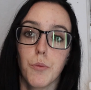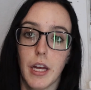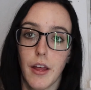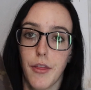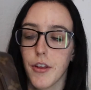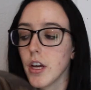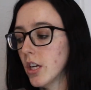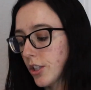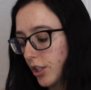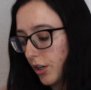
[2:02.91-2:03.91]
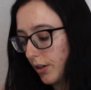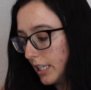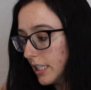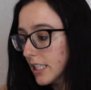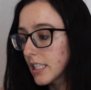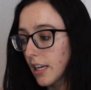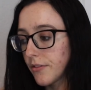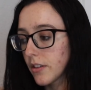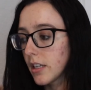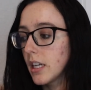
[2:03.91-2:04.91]
width. So it is
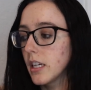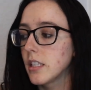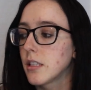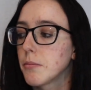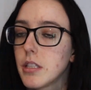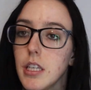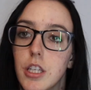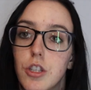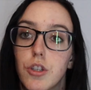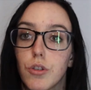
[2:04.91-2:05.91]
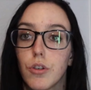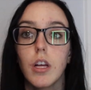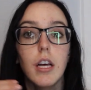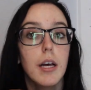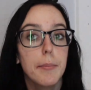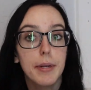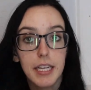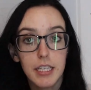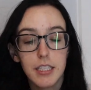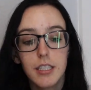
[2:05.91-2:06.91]
definitely a substantial
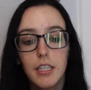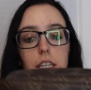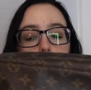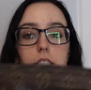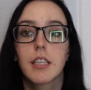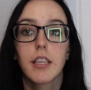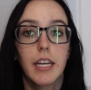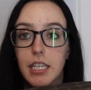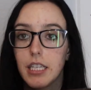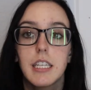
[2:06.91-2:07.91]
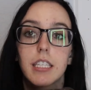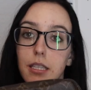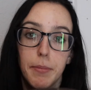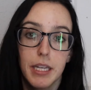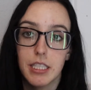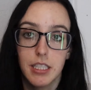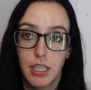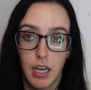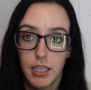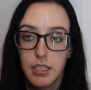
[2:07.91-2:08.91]
piece. It is the biggest
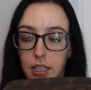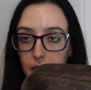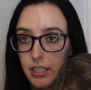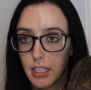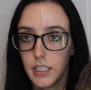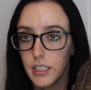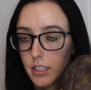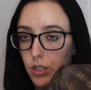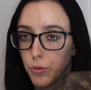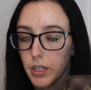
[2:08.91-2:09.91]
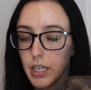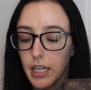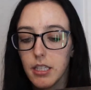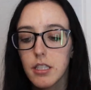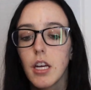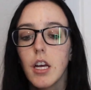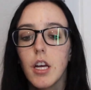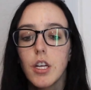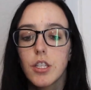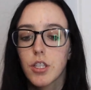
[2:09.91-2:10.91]
size. Like I said, it is the 28.
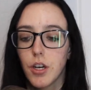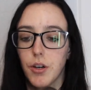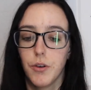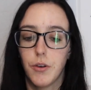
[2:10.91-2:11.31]
So